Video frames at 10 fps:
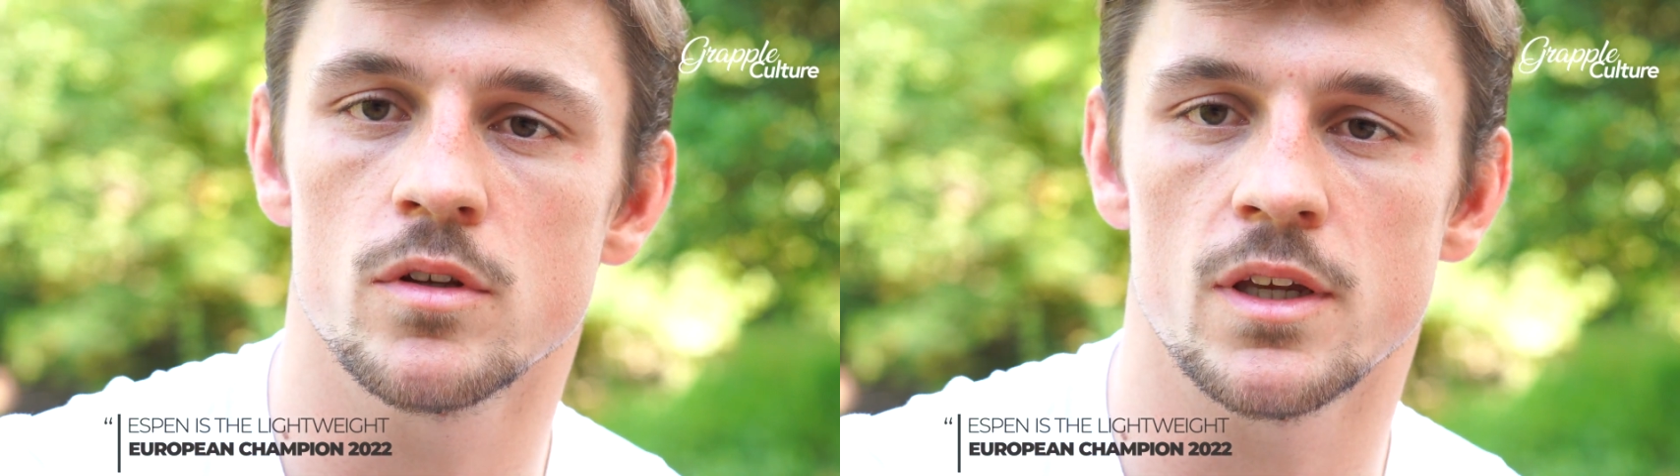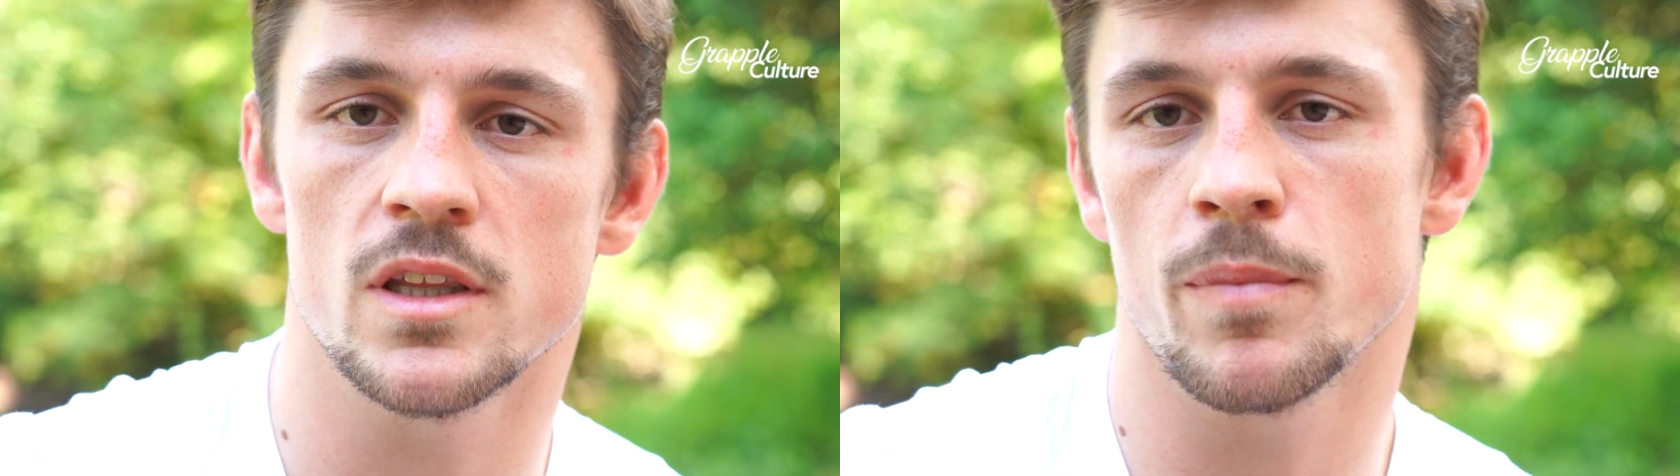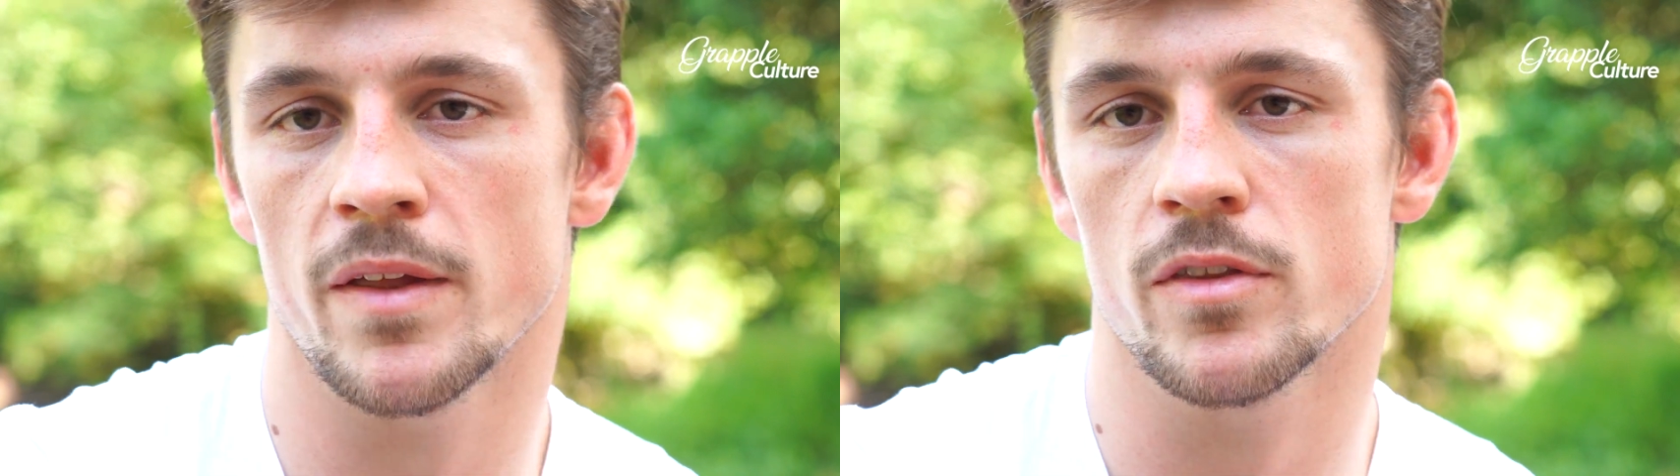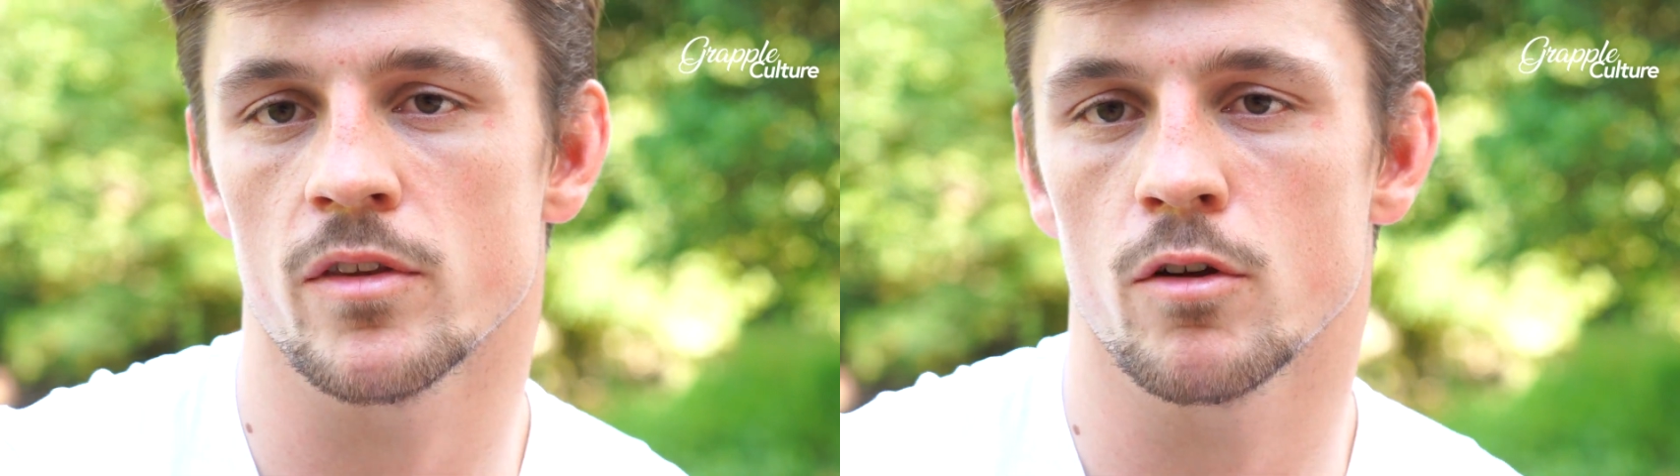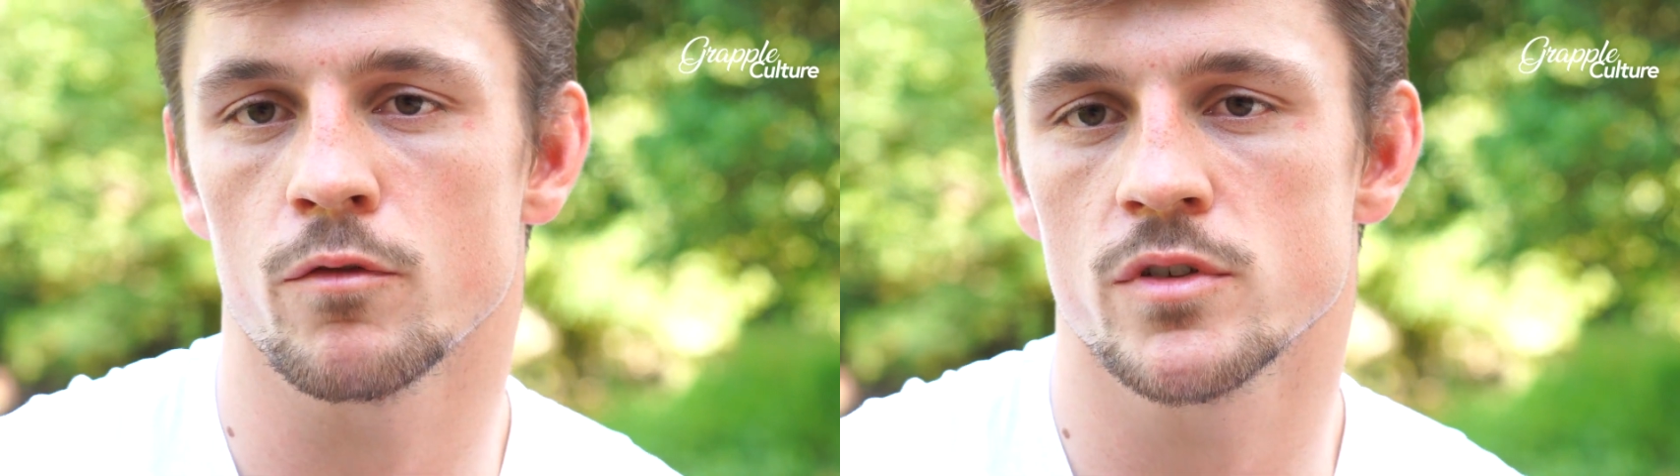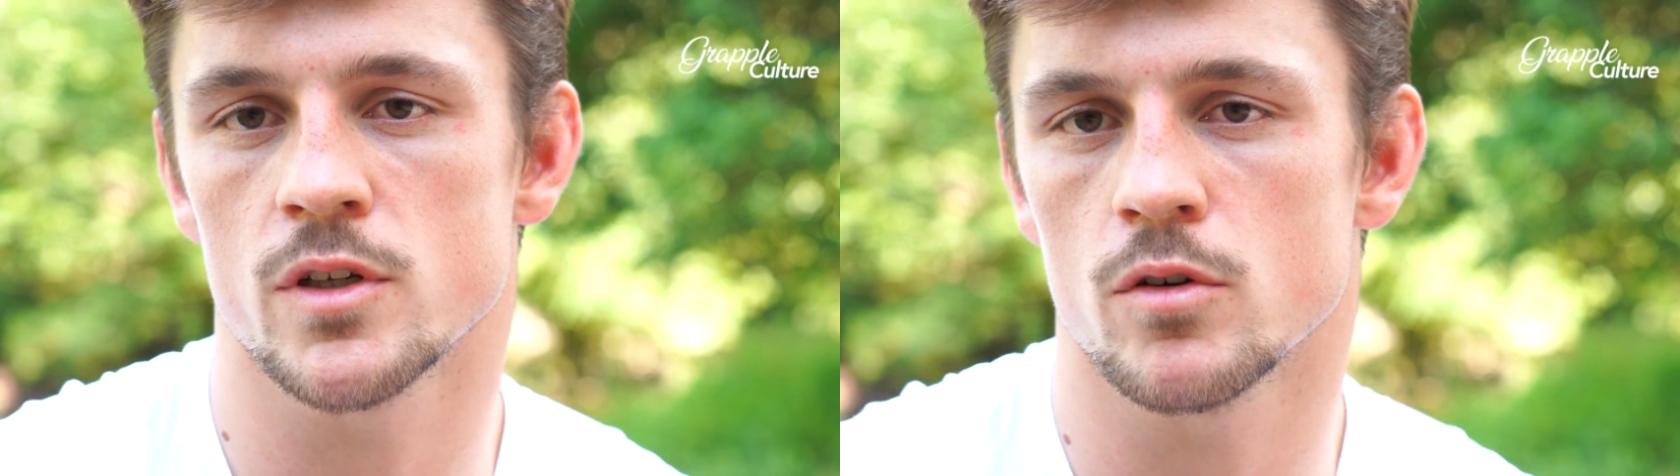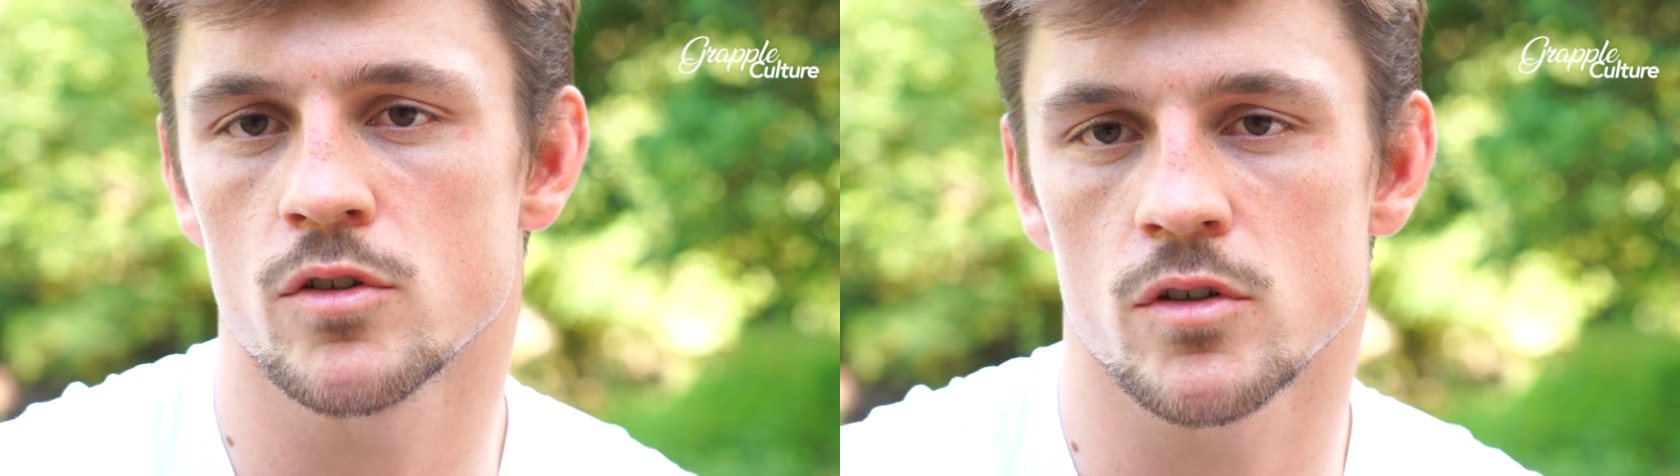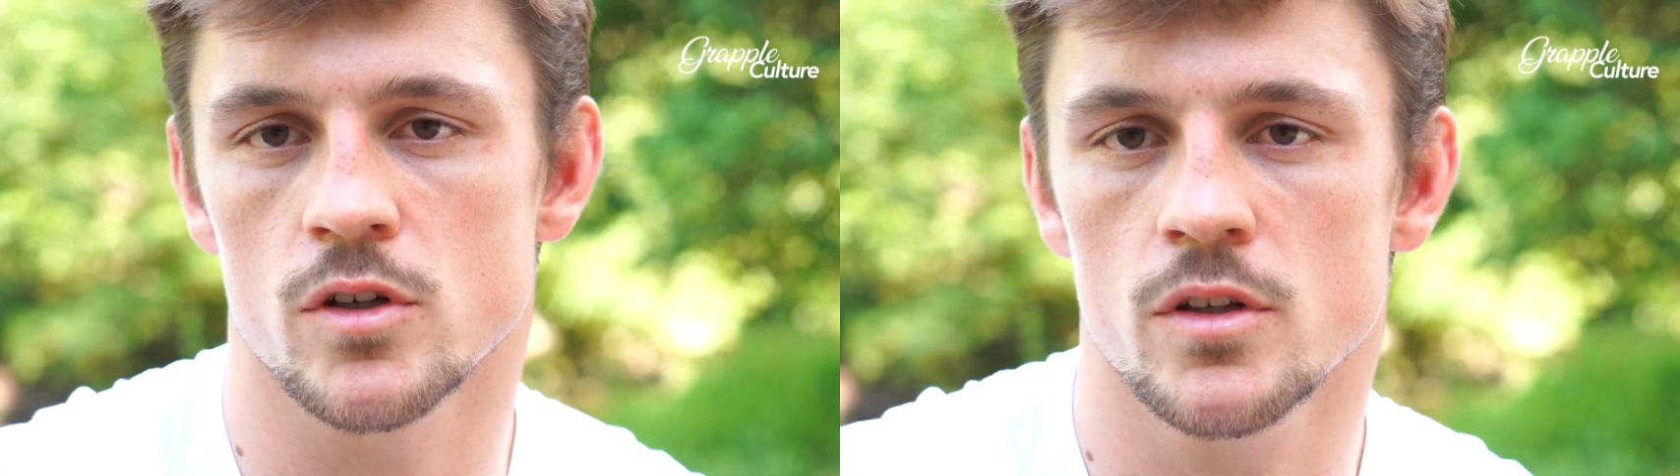independent of
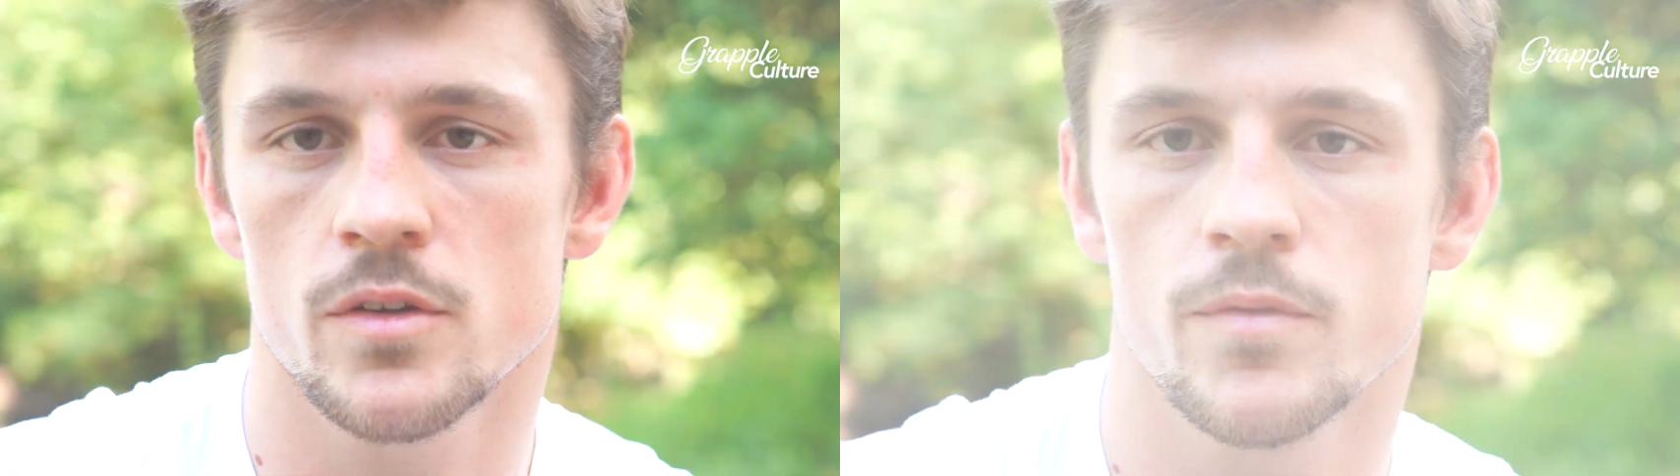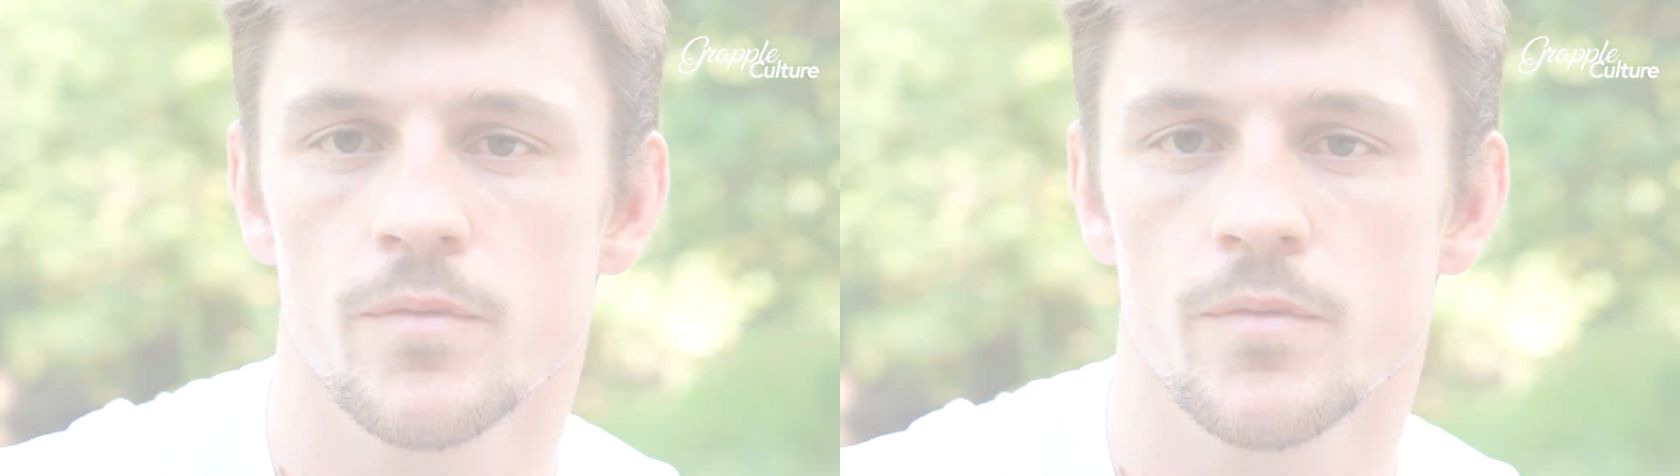steroids or not.